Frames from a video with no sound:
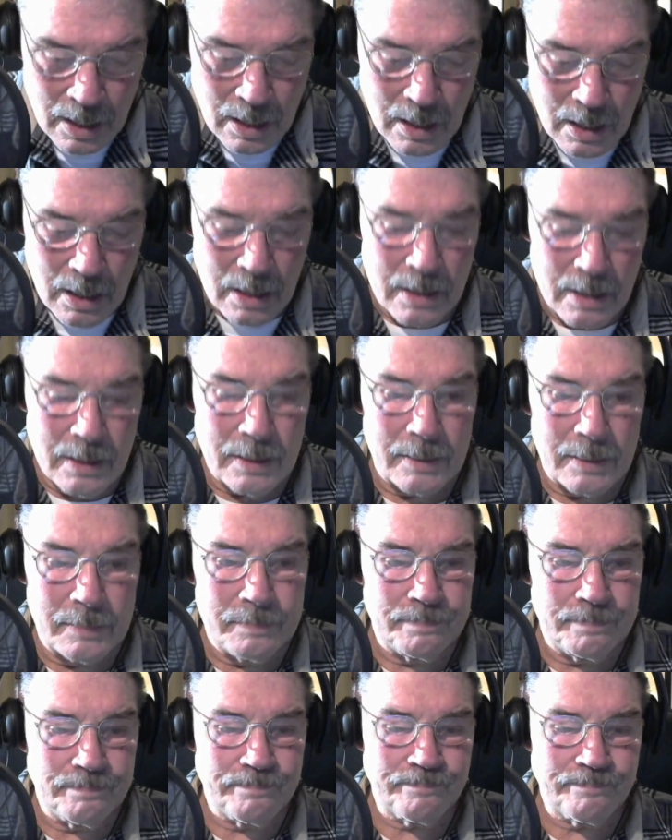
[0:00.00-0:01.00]

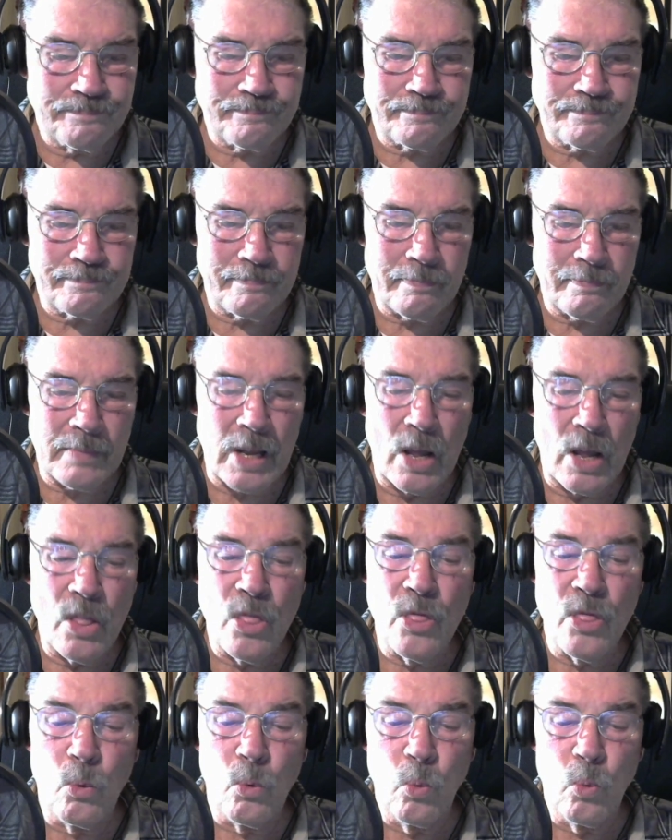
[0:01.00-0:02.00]

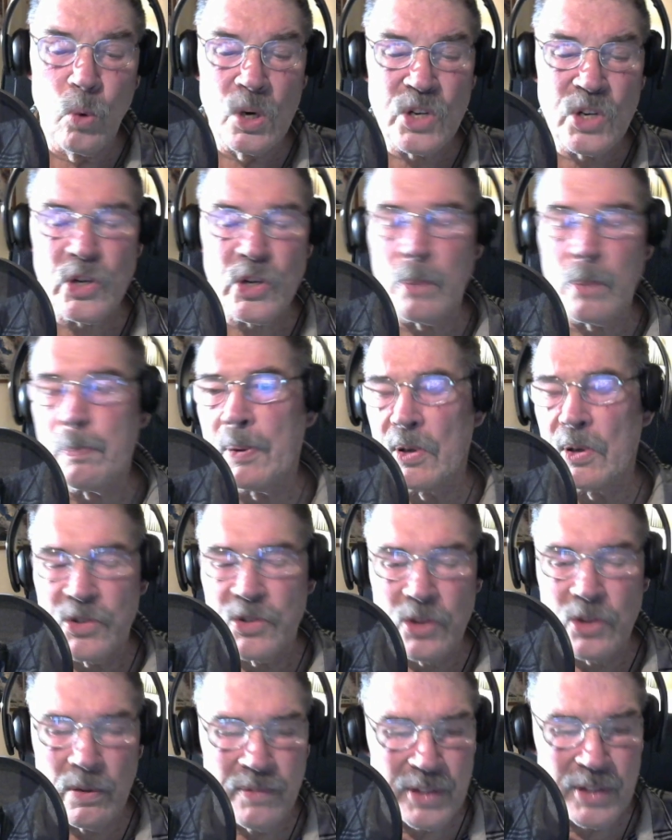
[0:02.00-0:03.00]
The
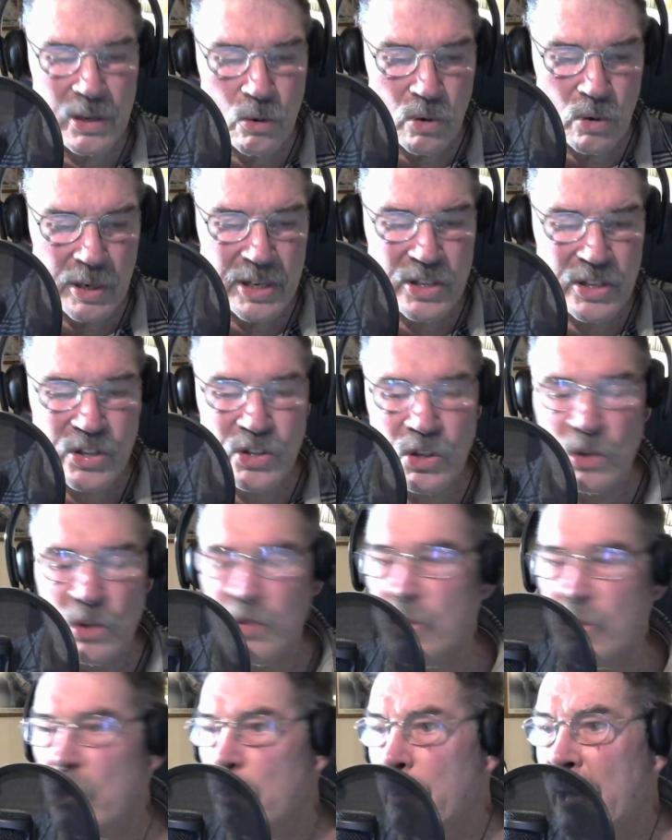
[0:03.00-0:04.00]
worshippers of the orange
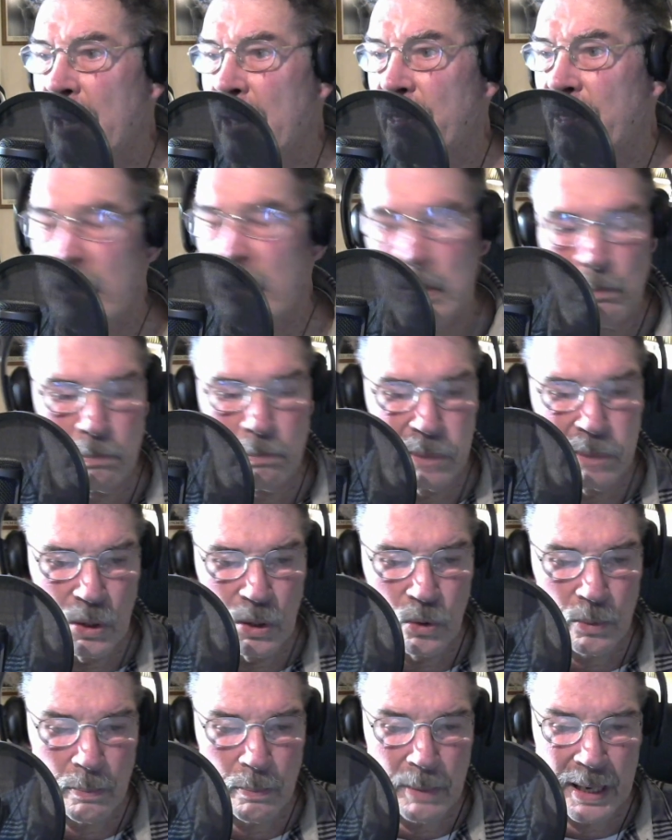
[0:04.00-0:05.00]
sociopathic
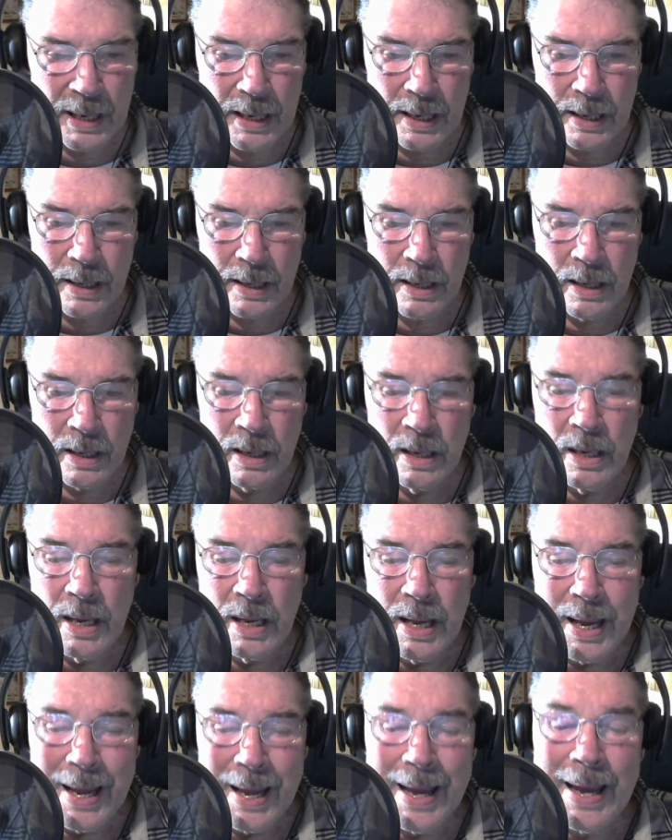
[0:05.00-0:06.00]
bloat bag
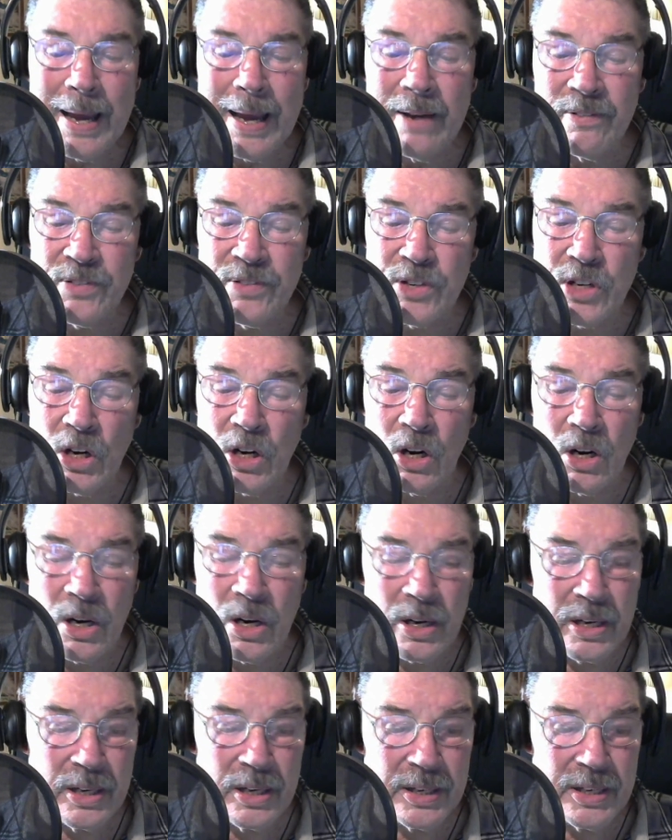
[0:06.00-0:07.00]
have
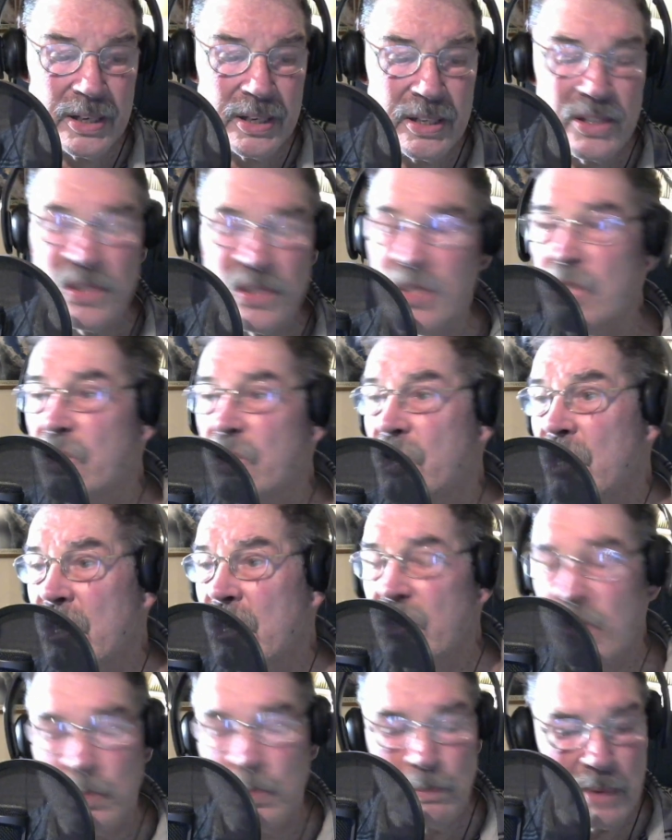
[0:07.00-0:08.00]
targeted
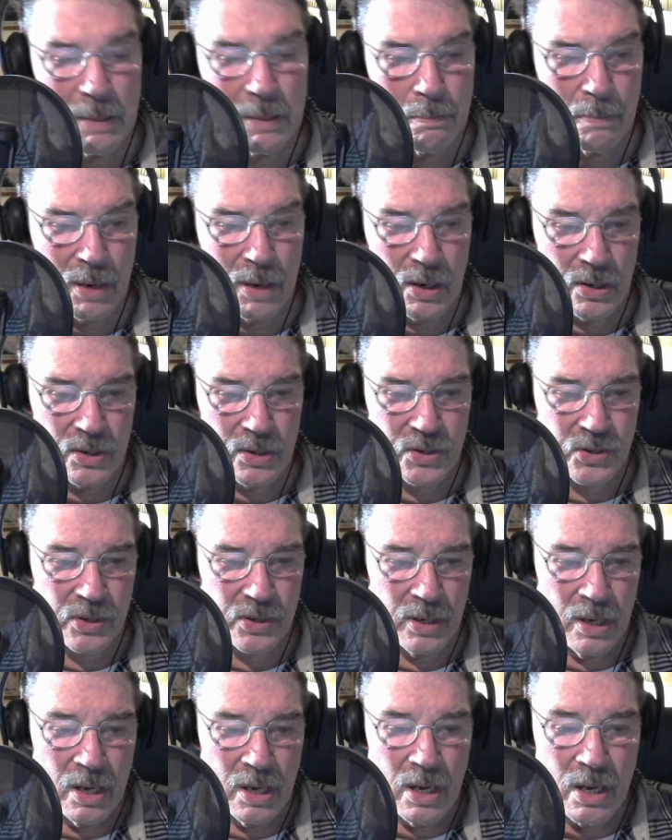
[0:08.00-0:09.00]
6 members
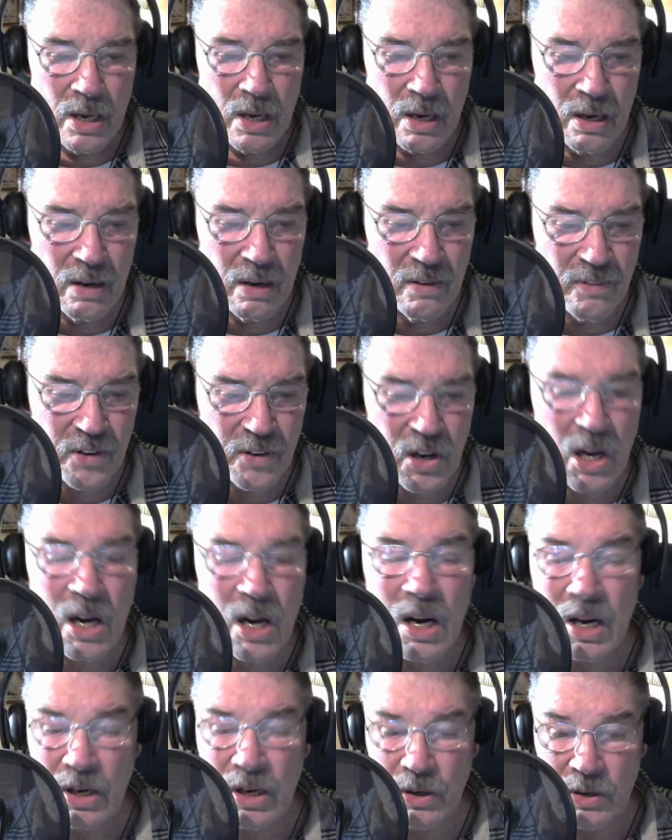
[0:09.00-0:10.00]
of
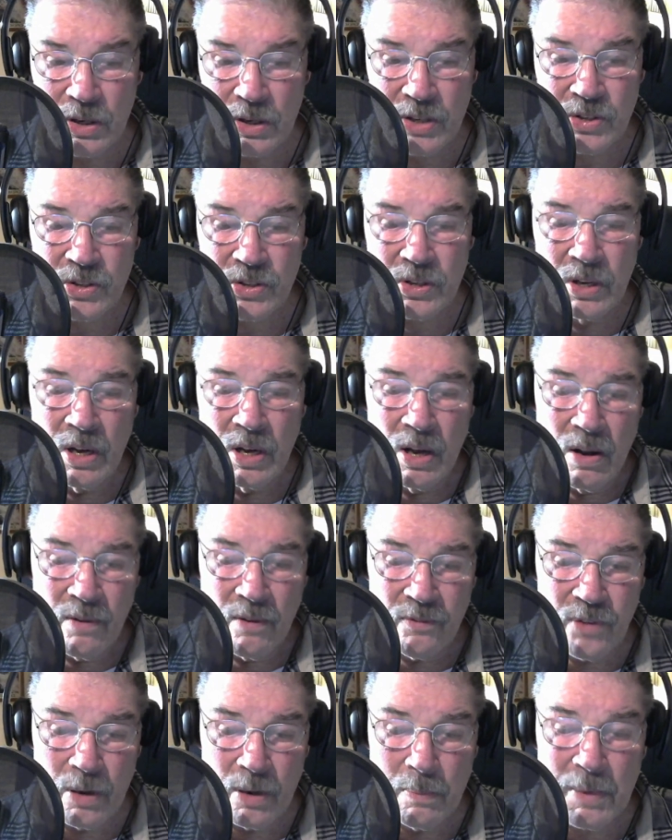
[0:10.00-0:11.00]
Congress
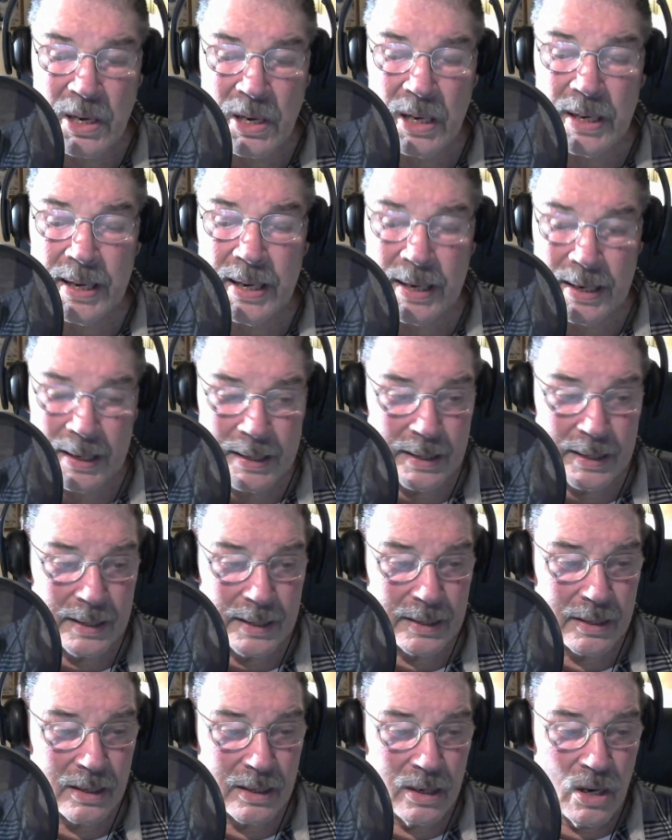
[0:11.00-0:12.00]
from
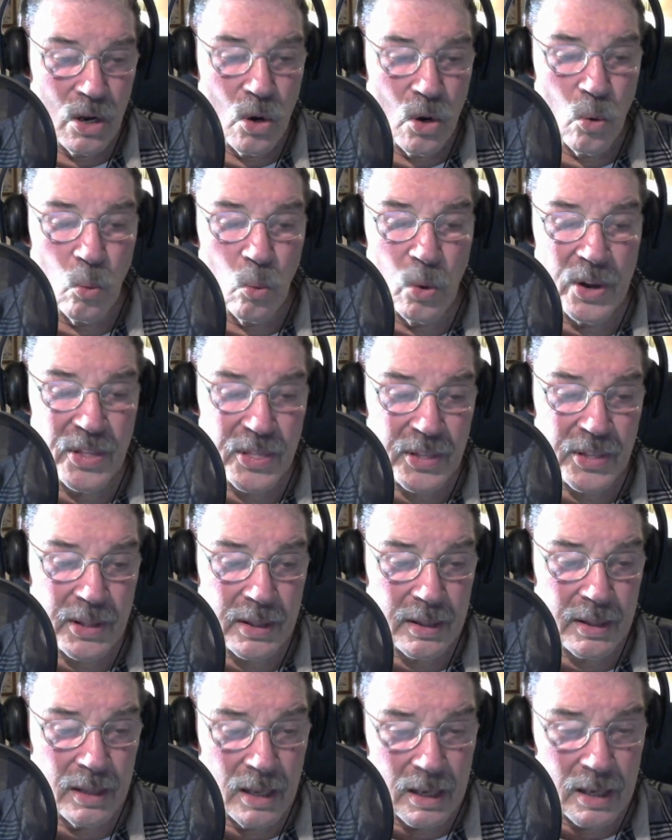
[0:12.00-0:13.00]
Connecticut with
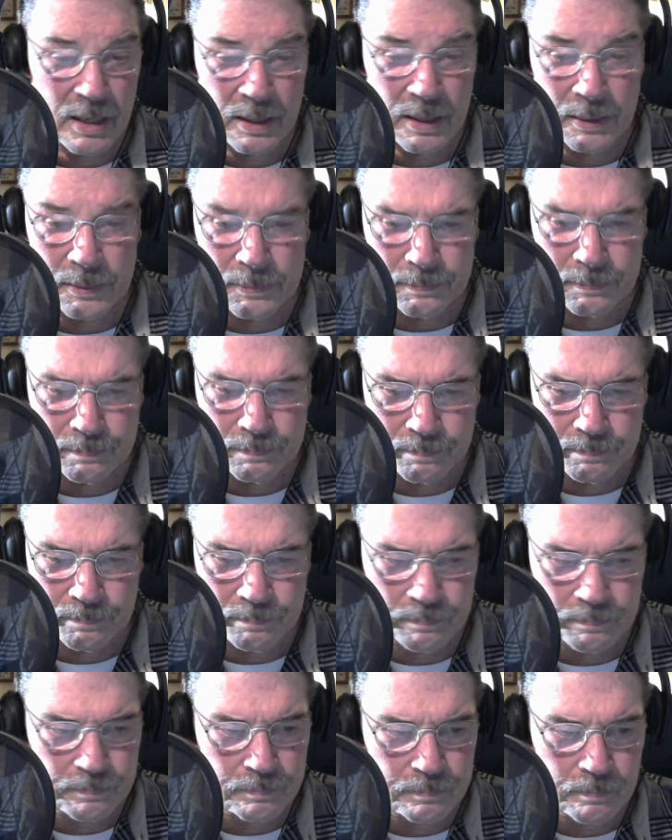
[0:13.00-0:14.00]

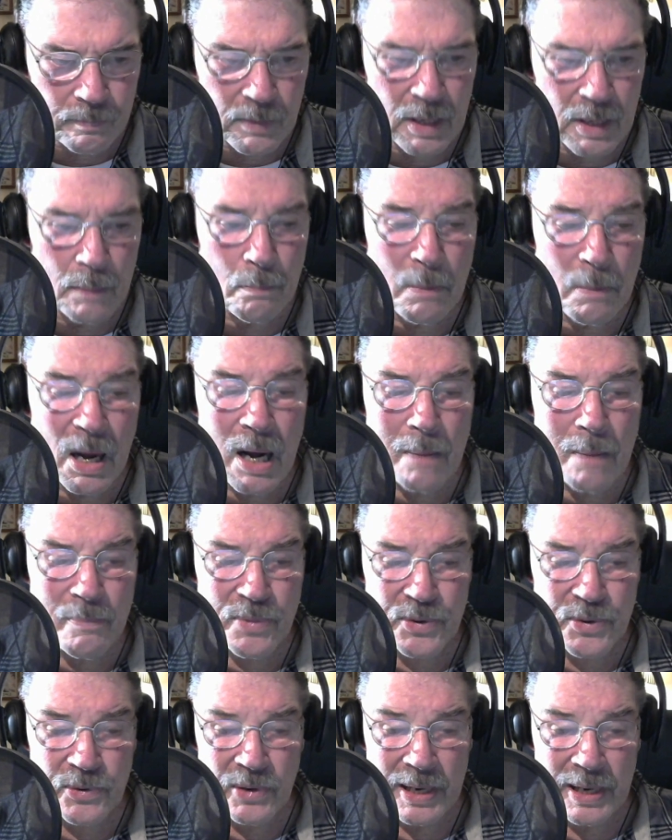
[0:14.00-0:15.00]
bomb
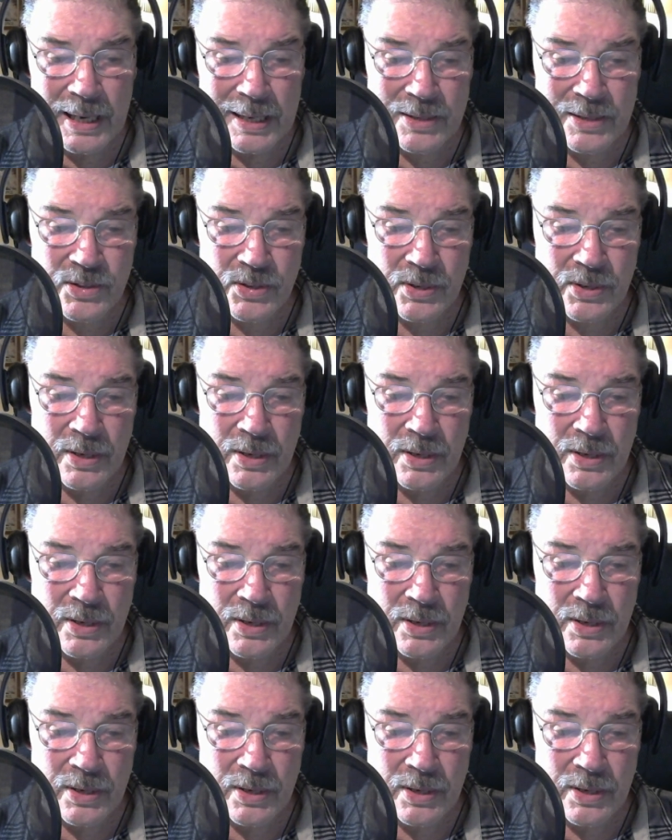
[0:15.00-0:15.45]
threats.